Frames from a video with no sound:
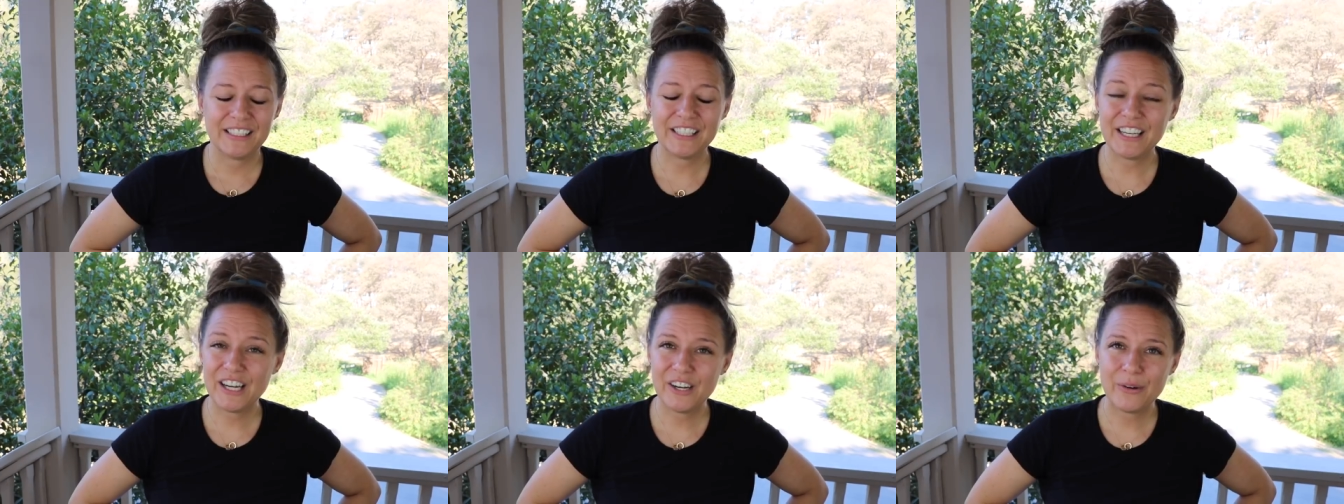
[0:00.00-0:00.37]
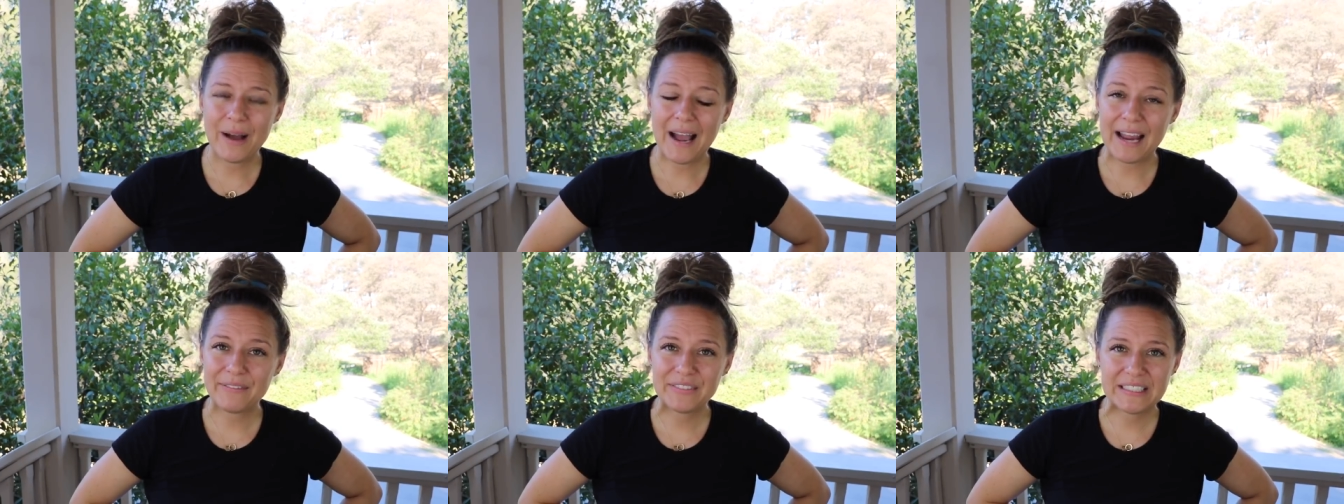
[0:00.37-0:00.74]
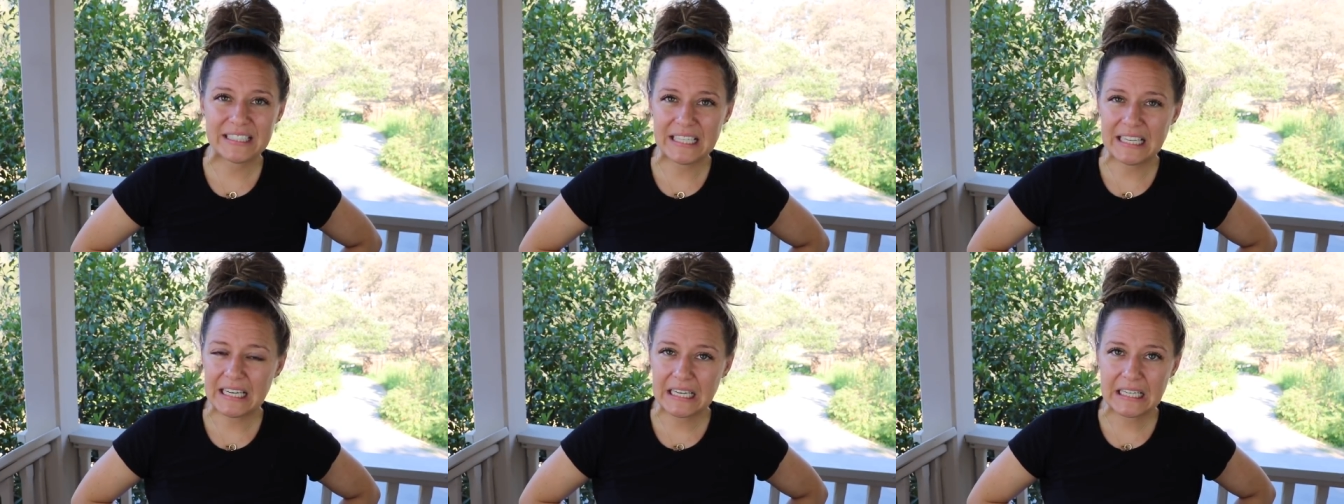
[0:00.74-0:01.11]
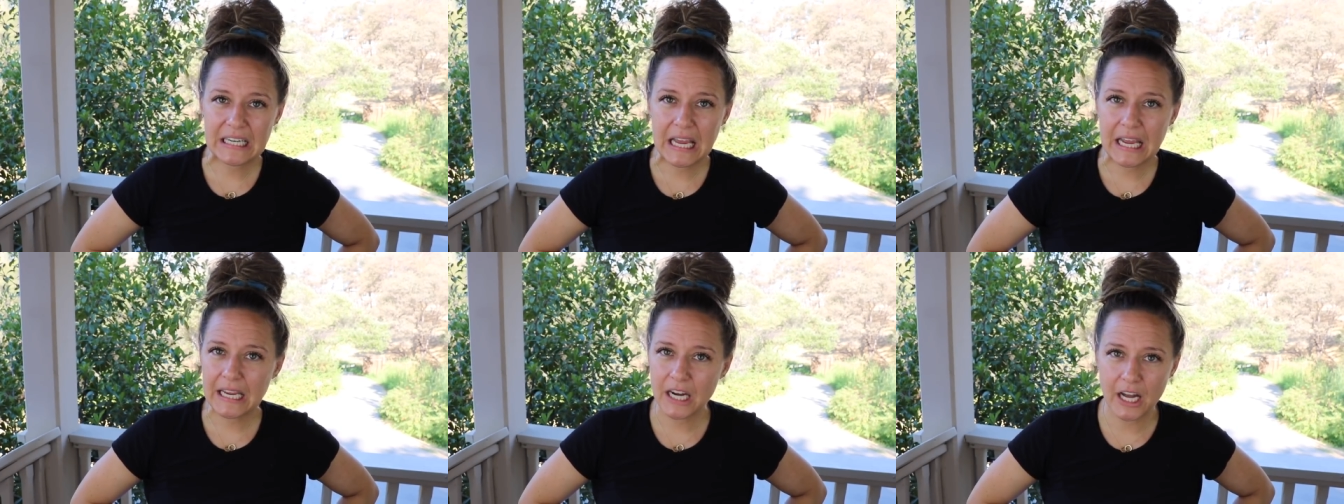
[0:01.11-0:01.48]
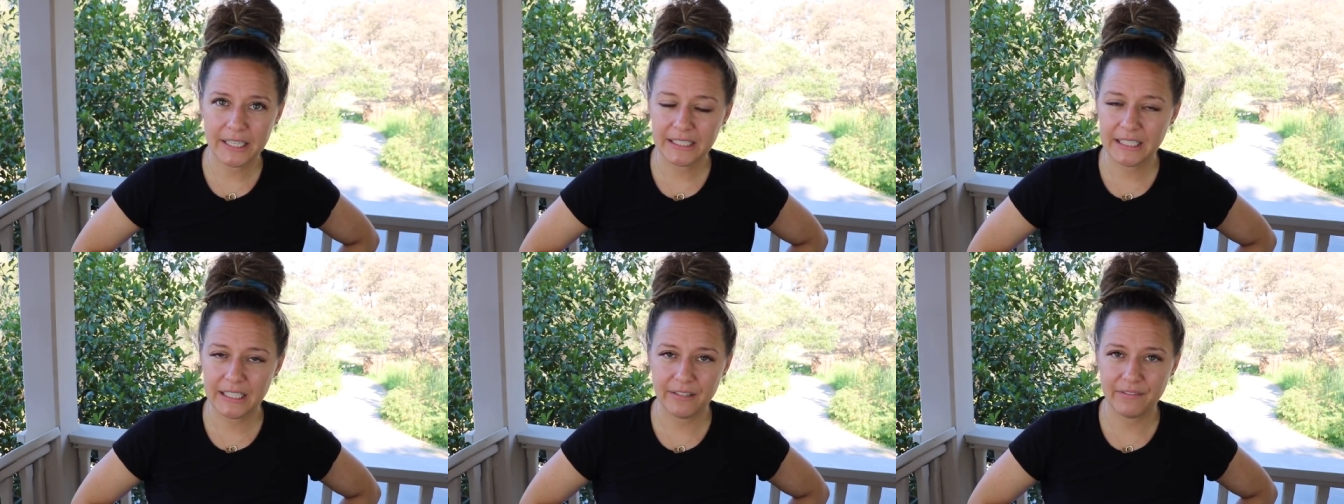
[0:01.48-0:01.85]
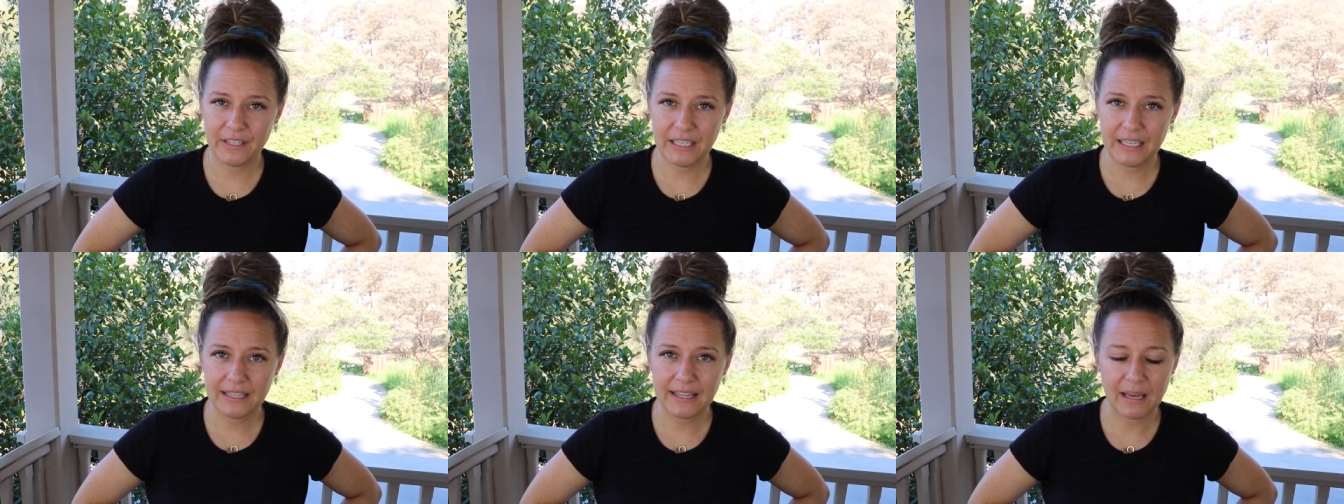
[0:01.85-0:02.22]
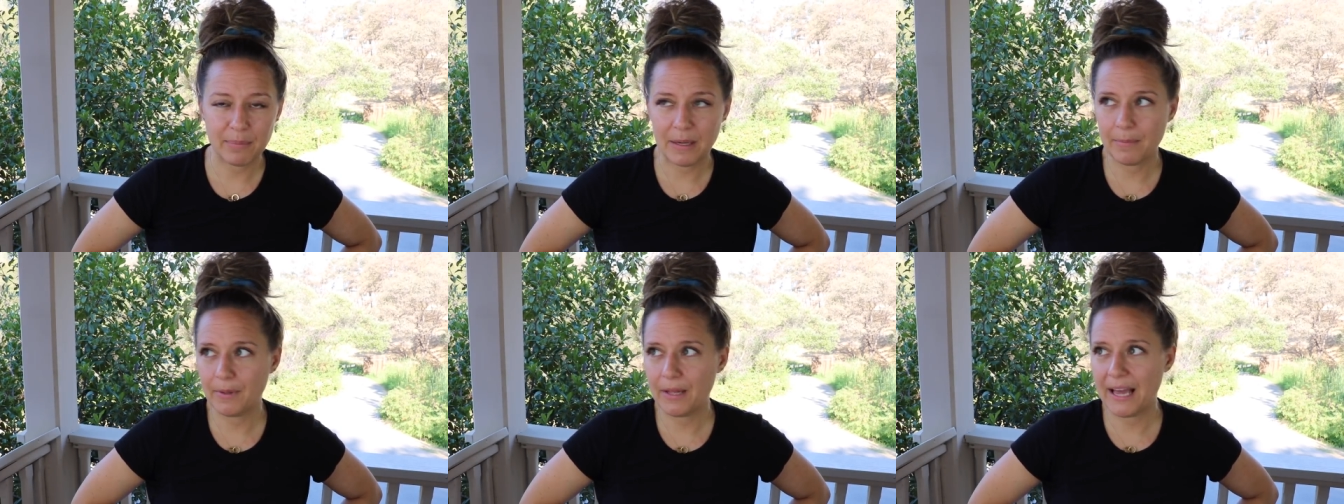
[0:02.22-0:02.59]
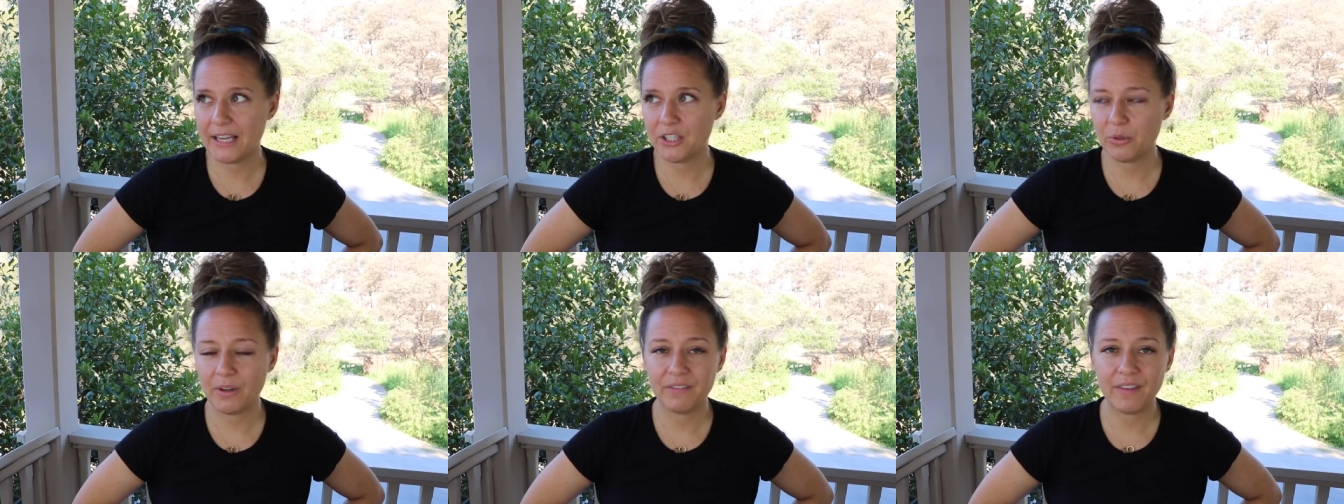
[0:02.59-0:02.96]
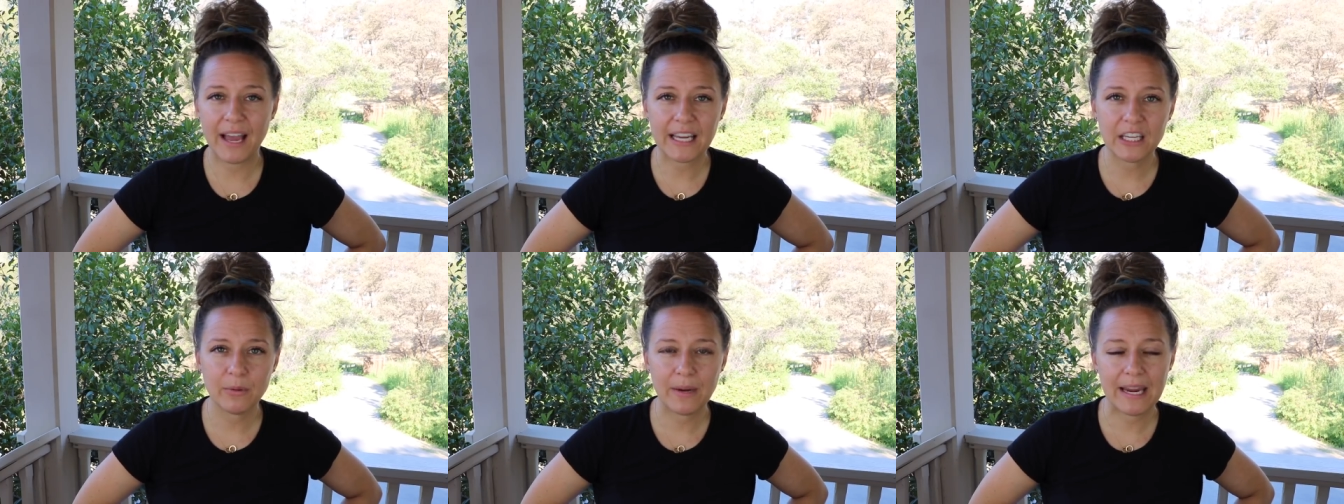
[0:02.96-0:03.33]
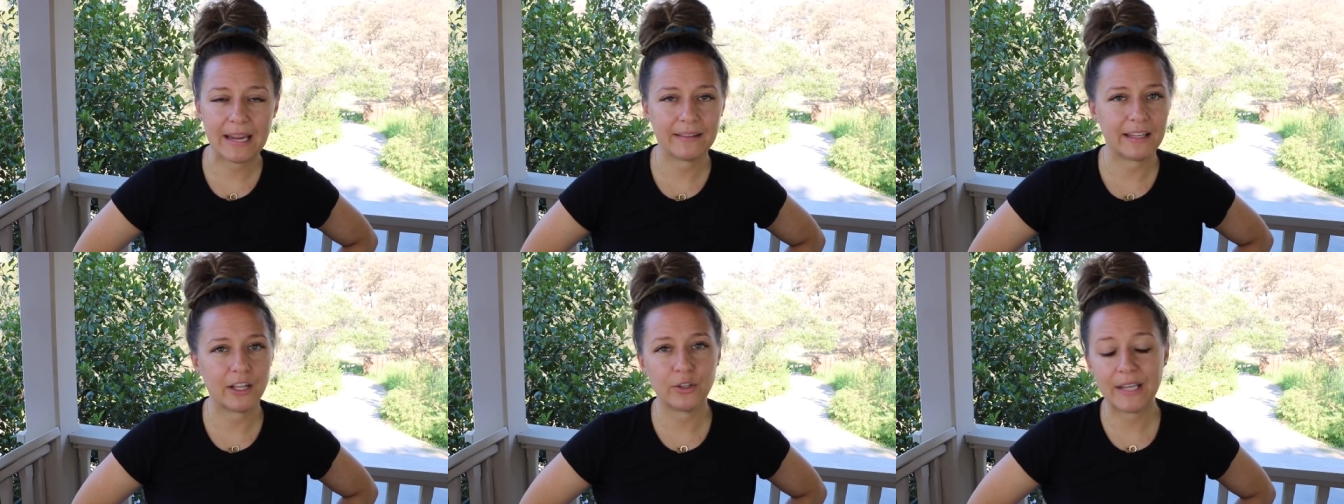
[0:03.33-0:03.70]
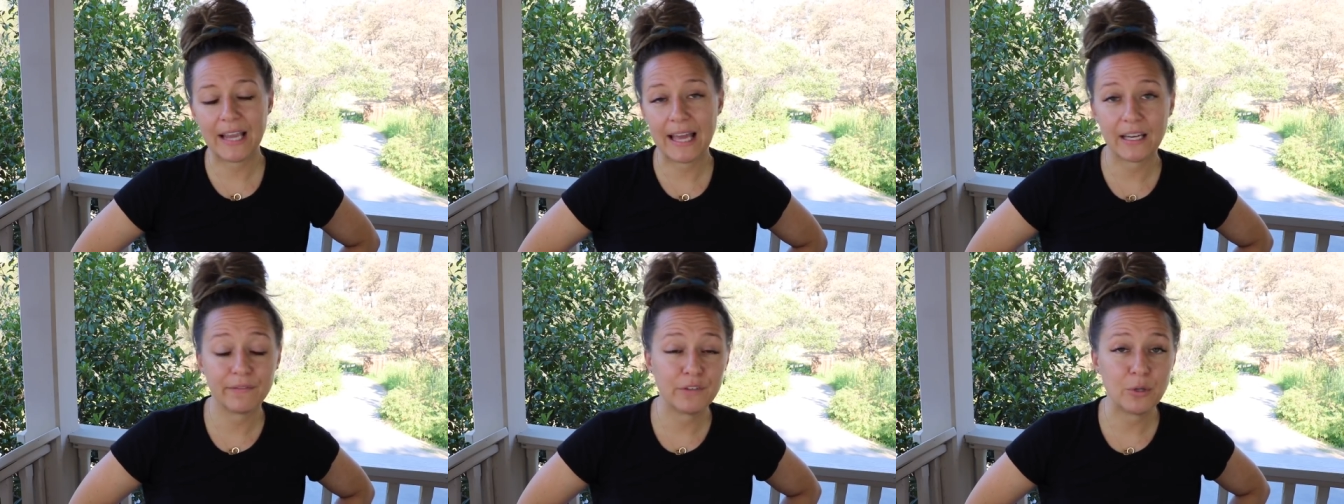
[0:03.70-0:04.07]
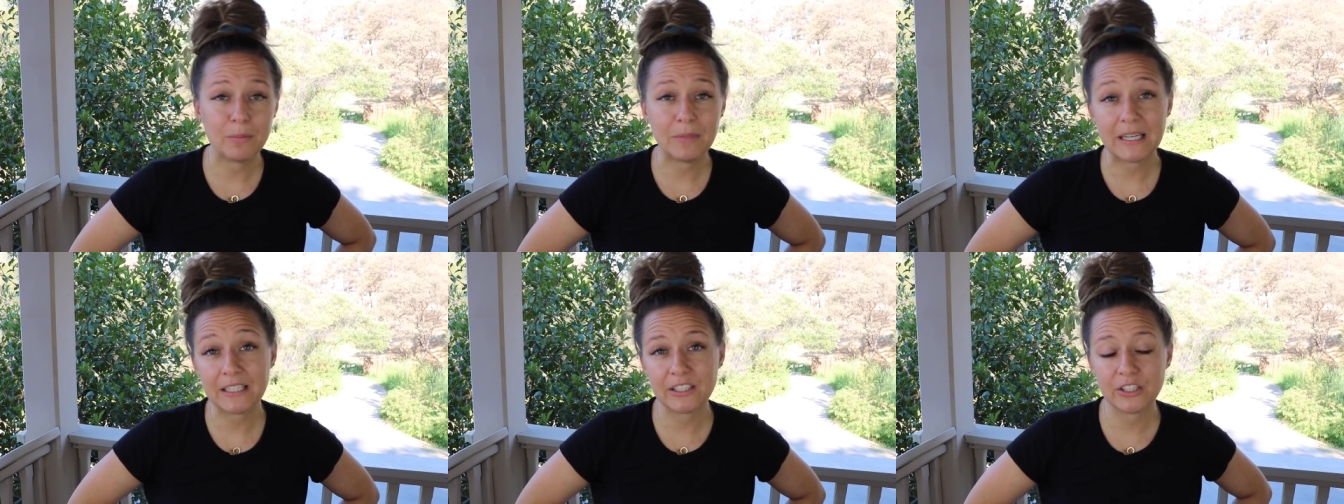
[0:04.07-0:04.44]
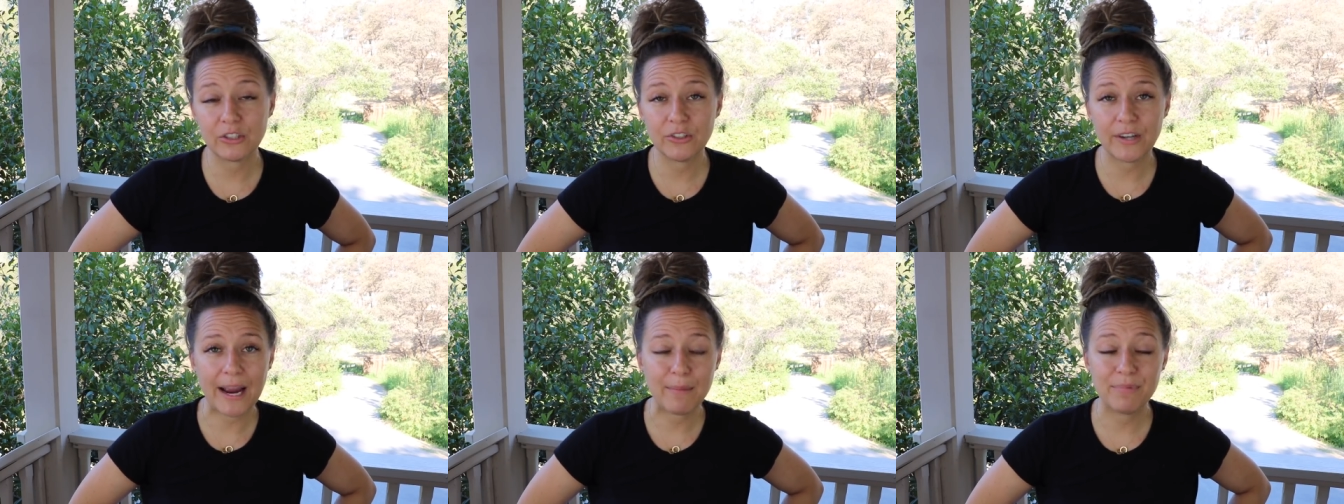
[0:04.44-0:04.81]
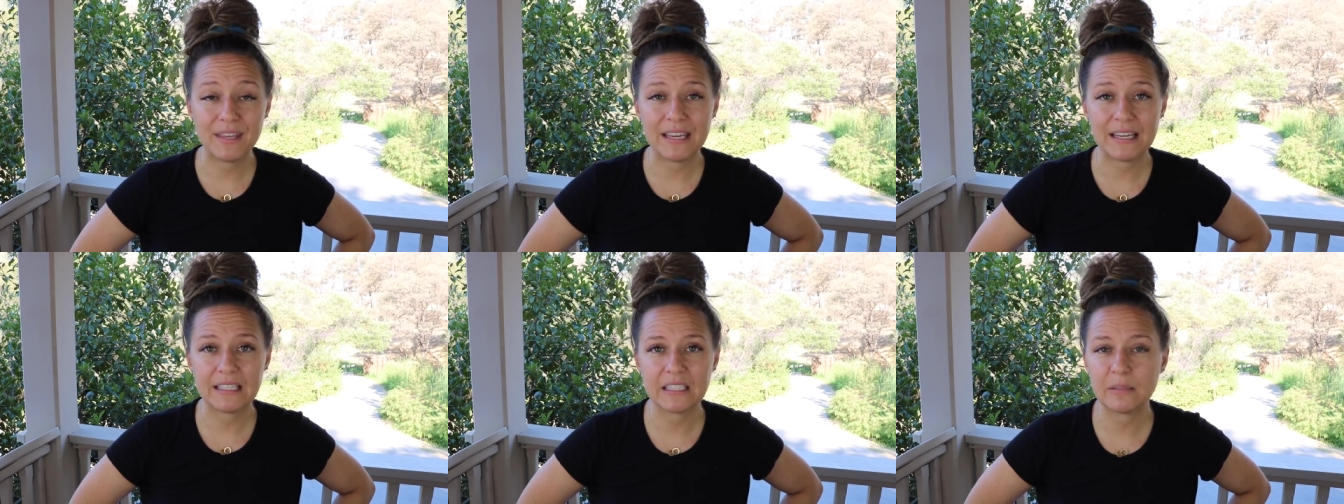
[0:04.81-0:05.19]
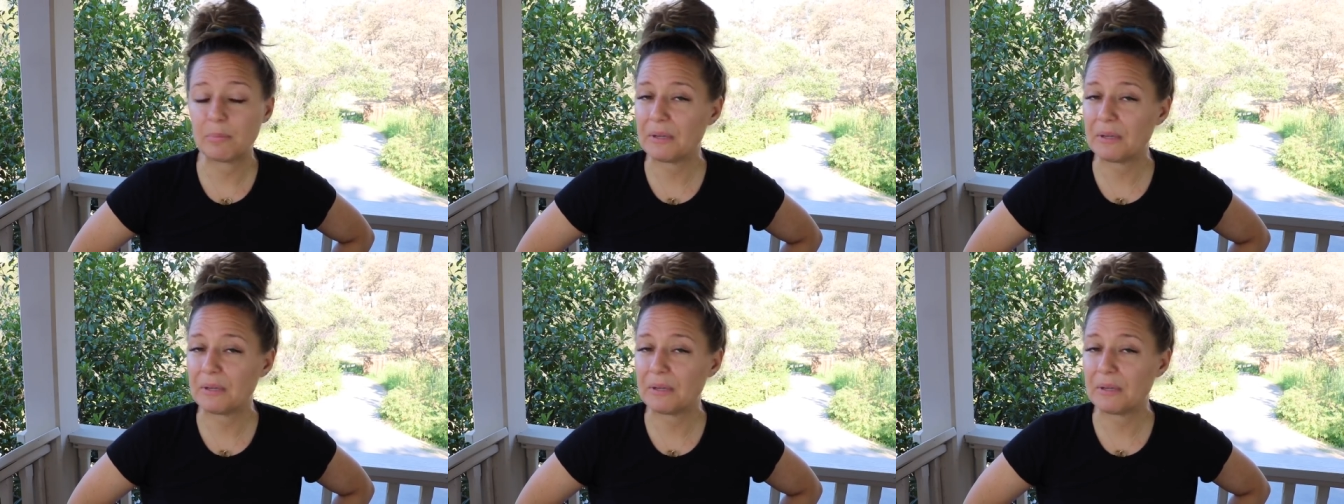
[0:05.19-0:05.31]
You know, I've seen it on T V that people had to evacuate and they only had a few minutes to grab things,